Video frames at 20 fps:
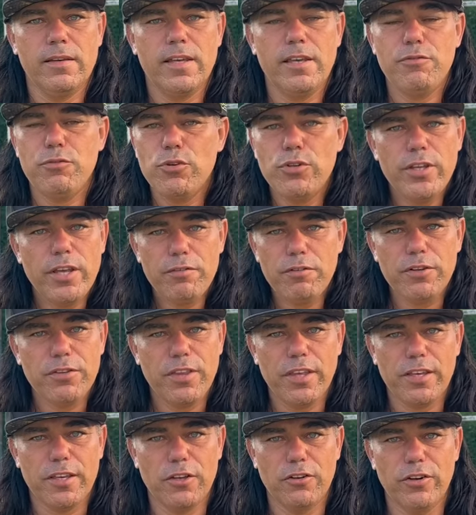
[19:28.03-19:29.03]
If you never
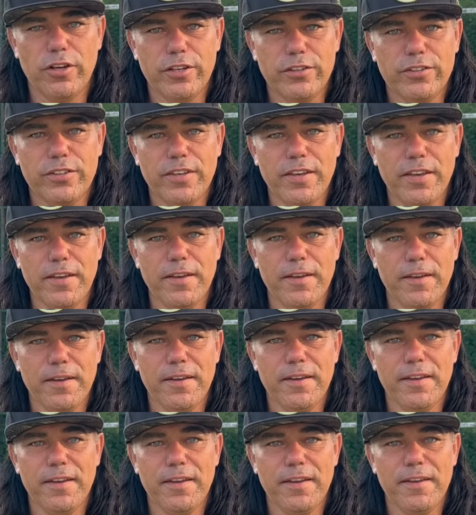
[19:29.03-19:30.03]
take a risk,
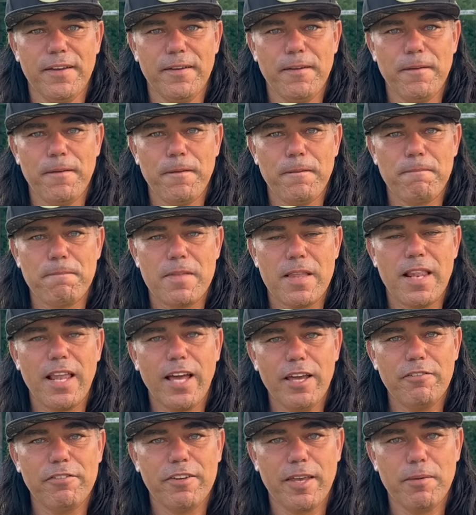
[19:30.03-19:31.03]

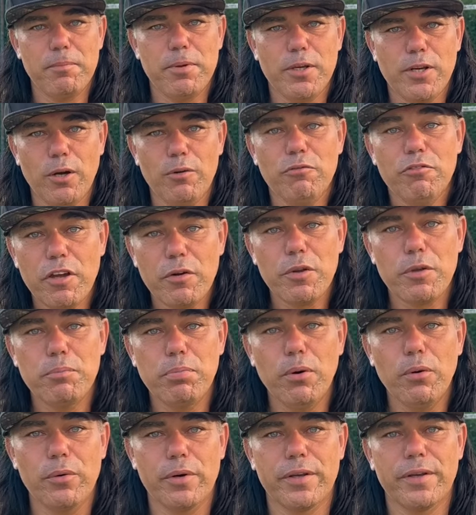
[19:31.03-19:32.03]
life can become very
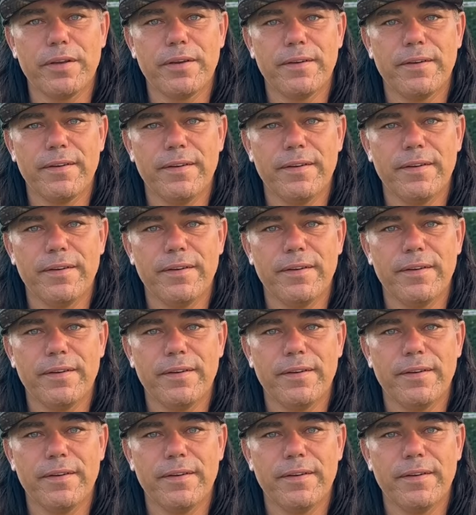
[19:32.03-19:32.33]
boring.